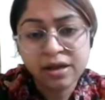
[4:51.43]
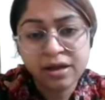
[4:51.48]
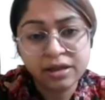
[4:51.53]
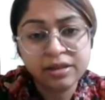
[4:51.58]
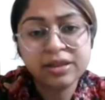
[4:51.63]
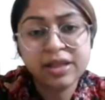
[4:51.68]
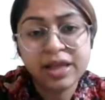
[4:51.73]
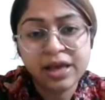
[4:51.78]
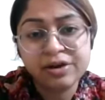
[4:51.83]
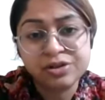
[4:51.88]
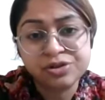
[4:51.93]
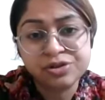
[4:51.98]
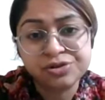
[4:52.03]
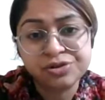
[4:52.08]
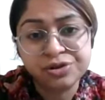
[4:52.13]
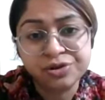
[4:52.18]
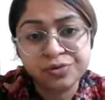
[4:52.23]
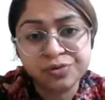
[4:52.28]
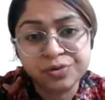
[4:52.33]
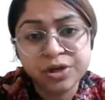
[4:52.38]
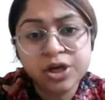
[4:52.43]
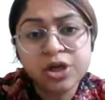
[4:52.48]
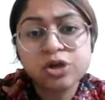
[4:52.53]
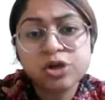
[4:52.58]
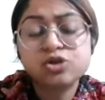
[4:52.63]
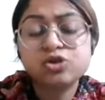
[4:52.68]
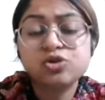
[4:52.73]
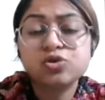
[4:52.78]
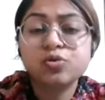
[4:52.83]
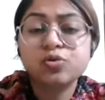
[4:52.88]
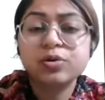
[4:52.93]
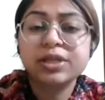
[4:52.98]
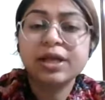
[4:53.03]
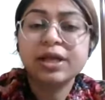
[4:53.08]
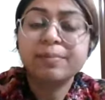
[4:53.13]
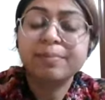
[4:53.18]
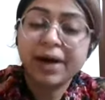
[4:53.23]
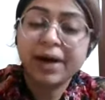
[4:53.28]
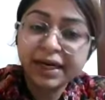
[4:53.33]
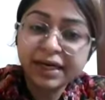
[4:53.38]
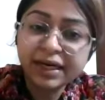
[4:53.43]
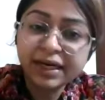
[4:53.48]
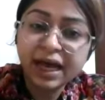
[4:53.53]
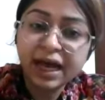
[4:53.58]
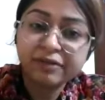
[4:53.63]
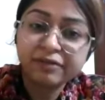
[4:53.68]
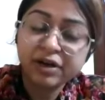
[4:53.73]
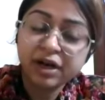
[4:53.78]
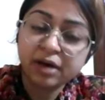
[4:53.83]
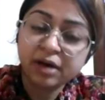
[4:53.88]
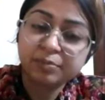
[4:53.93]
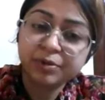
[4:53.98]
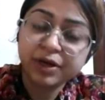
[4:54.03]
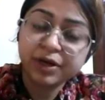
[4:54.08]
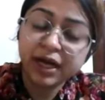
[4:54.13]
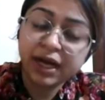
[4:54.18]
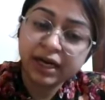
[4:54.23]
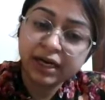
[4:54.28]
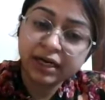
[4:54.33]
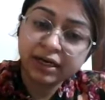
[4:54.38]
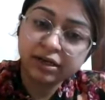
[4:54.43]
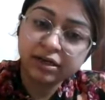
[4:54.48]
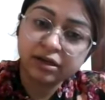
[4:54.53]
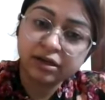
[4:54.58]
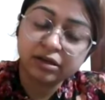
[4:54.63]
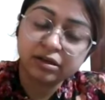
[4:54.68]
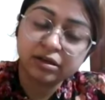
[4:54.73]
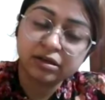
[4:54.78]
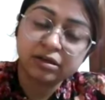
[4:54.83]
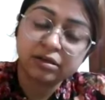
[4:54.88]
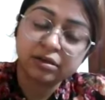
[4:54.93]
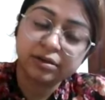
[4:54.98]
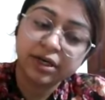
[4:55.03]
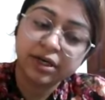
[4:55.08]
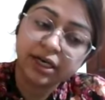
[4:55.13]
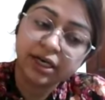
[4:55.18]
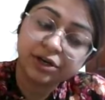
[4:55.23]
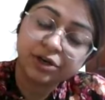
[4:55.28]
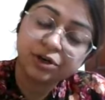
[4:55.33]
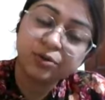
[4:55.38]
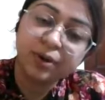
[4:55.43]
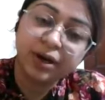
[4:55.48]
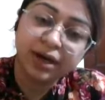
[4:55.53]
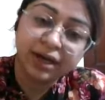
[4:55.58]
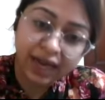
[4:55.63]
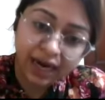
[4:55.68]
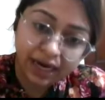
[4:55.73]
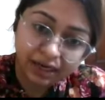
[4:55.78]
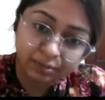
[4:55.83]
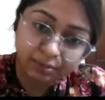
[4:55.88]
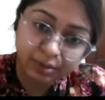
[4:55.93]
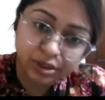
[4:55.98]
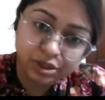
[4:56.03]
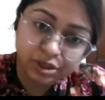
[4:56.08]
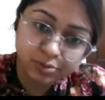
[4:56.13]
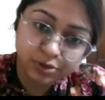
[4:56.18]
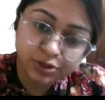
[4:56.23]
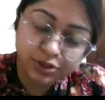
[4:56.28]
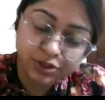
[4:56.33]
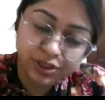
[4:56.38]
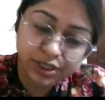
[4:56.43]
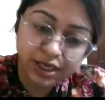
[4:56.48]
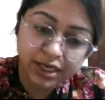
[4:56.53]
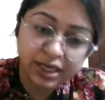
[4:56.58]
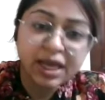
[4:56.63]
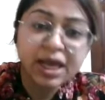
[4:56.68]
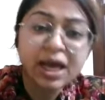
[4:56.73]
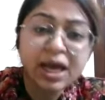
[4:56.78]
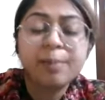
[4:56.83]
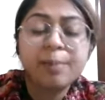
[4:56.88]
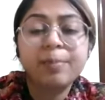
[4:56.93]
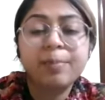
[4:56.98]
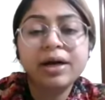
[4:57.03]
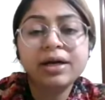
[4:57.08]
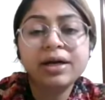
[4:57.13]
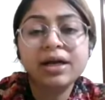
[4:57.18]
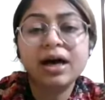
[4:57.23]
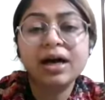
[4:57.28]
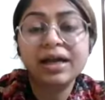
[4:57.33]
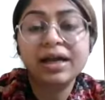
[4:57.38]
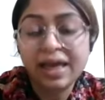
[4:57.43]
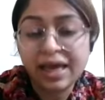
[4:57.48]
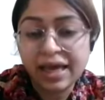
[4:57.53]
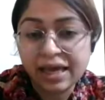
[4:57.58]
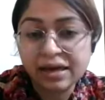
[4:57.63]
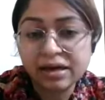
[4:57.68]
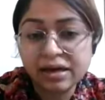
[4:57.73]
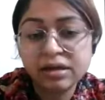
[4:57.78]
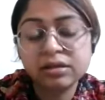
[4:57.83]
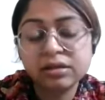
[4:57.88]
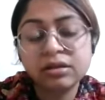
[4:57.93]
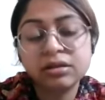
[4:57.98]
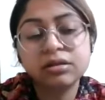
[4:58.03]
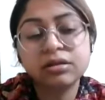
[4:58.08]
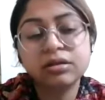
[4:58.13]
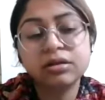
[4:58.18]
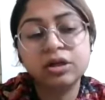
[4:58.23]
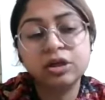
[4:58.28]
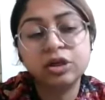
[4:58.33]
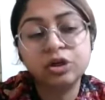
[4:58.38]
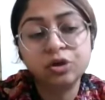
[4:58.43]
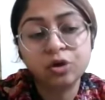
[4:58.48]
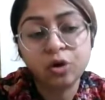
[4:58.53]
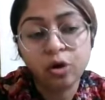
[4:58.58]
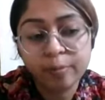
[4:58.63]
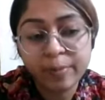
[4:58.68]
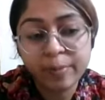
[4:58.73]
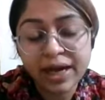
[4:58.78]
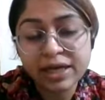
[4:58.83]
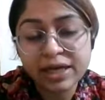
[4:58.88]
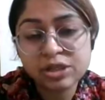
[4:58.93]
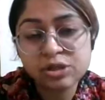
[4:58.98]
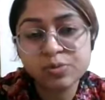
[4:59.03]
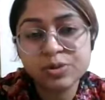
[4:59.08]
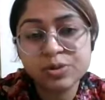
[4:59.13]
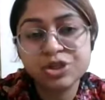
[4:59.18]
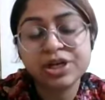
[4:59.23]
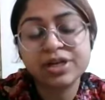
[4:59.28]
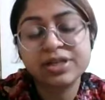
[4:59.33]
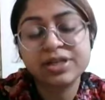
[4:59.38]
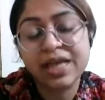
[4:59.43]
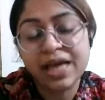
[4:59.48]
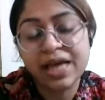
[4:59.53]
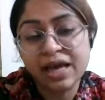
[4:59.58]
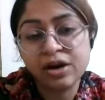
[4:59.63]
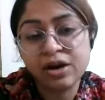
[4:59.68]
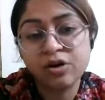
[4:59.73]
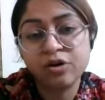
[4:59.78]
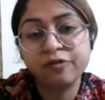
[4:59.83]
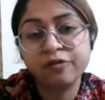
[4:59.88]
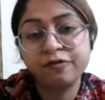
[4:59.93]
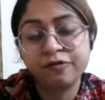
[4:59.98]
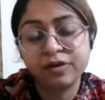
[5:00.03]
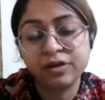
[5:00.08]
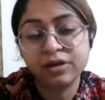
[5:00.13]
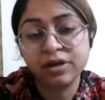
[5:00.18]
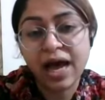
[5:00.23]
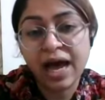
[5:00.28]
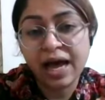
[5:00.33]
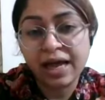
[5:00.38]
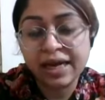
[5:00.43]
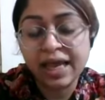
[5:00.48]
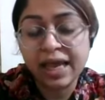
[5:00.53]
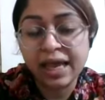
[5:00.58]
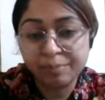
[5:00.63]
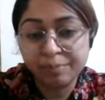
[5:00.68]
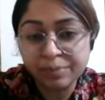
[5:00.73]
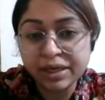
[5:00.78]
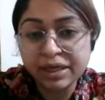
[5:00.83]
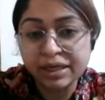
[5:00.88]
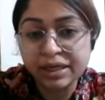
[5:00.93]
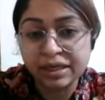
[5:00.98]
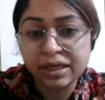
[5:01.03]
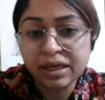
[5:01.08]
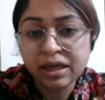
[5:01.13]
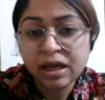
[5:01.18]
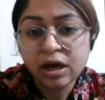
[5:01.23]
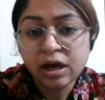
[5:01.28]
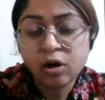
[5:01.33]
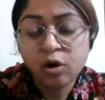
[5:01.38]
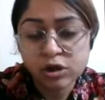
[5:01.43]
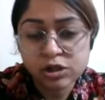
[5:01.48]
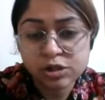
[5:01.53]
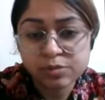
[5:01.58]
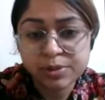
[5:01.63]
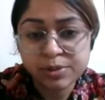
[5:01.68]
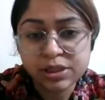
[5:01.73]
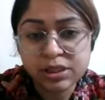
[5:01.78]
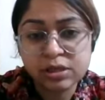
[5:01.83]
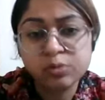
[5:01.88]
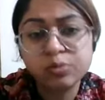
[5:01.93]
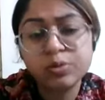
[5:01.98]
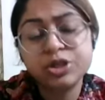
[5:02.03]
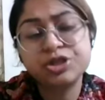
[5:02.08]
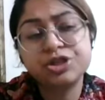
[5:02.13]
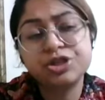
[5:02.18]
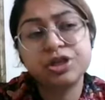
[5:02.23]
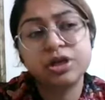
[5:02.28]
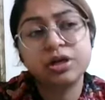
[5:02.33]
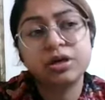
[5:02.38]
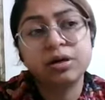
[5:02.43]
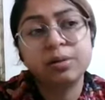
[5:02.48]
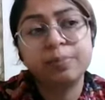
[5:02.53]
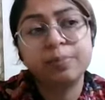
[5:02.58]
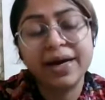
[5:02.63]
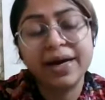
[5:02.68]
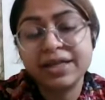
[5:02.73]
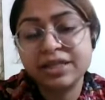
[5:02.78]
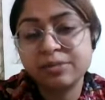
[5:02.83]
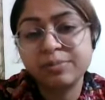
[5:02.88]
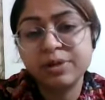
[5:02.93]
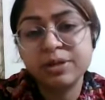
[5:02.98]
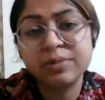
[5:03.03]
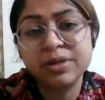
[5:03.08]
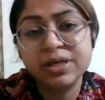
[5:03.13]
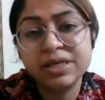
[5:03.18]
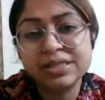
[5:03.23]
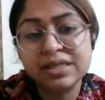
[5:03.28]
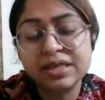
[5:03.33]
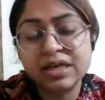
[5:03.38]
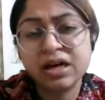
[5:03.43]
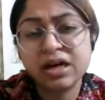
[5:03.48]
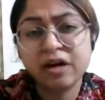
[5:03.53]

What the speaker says: in their institute. So they might have an upper hand related to academics per se. But again, the drawbacks which are there of an MD hospital, which might be because in a